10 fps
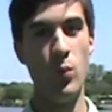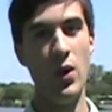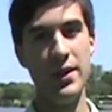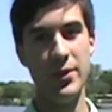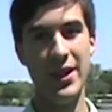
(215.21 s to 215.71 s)

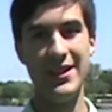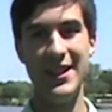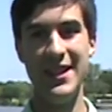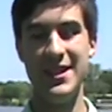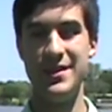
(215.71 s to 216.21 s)
White Rock
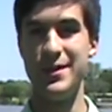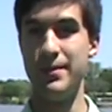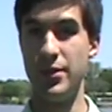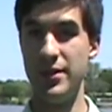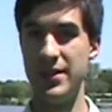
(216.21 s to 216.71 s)
Lake is the
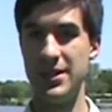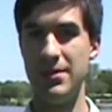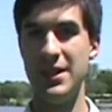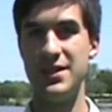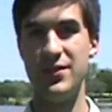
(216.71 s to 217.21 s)
perfect
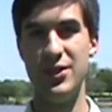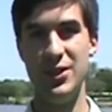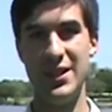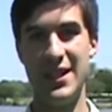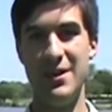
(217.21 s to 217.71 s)
place for you
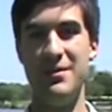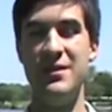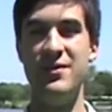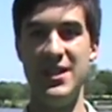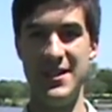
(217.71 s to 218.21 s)
to come
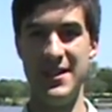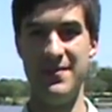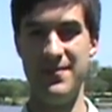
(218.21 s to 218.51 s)
and visit.